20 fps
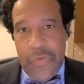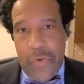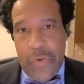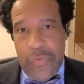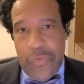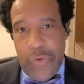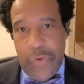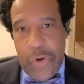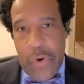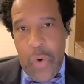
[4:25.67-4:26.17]

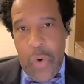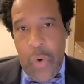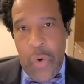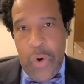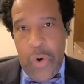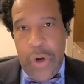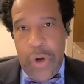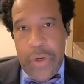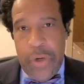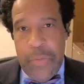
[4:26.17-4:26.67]
sort of
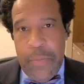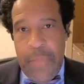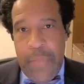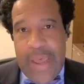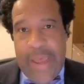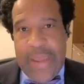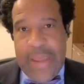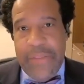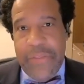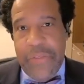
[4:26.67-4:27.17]
record
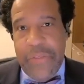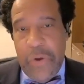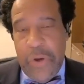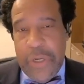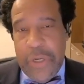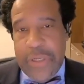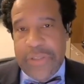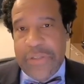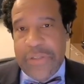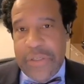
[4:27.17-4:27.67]
my
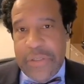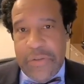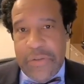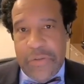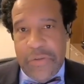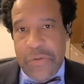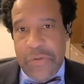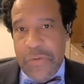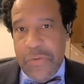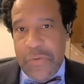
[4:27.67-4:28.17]
thoughts
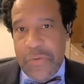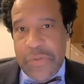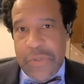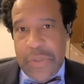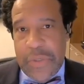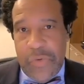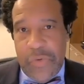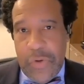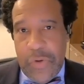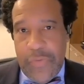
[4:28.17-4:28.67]
into
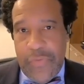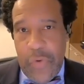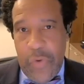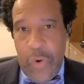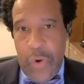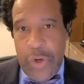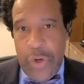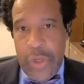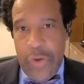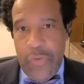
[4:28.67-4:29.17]
some sort of
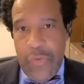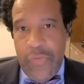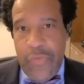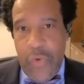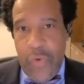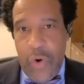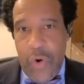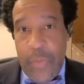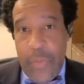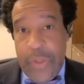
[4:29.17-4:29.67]
audio
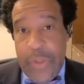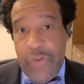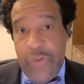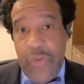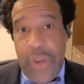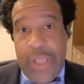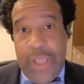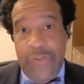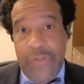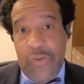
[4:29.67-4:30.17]
form and
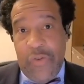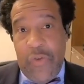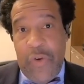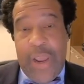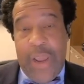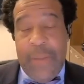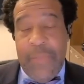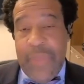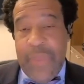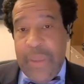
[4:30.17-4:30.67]

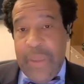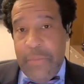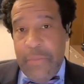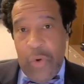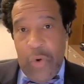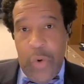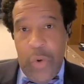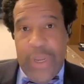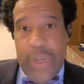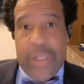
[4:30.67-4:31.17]
transcribe
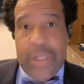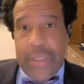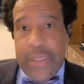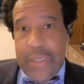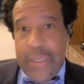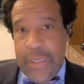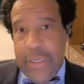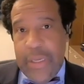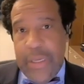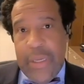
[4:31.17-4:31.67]
them
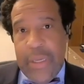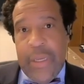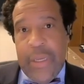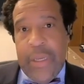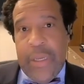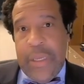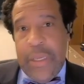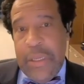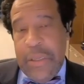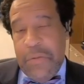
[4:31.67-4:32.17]
quickly
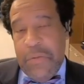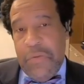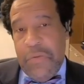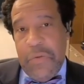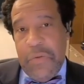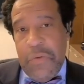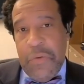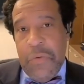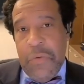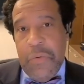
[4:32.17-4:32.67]

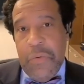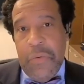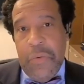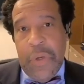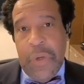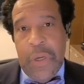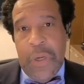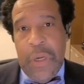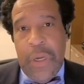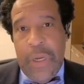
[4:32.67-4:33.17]

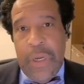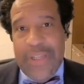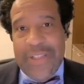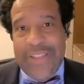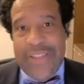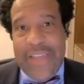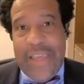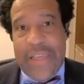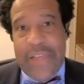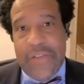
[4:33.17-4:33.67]
into
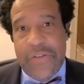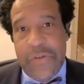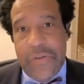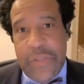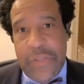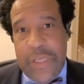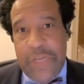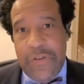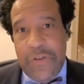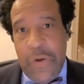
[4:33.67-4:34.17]
uh, text
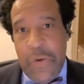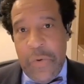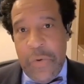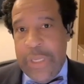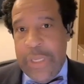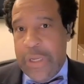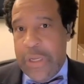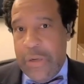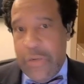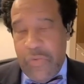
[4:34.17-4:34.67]
so that
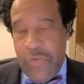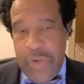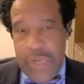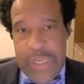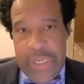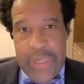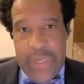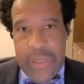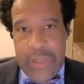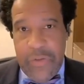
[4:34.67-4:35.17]
Tony could
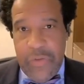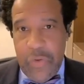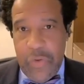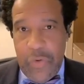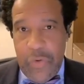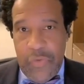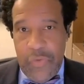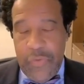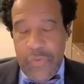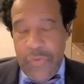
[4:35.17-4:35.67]
read and
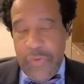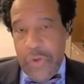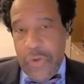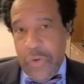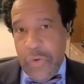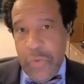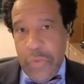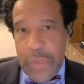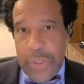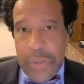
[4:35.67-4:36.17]
sort of
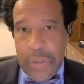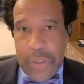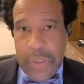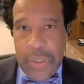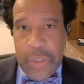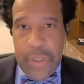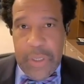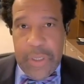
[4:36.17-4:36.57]
review and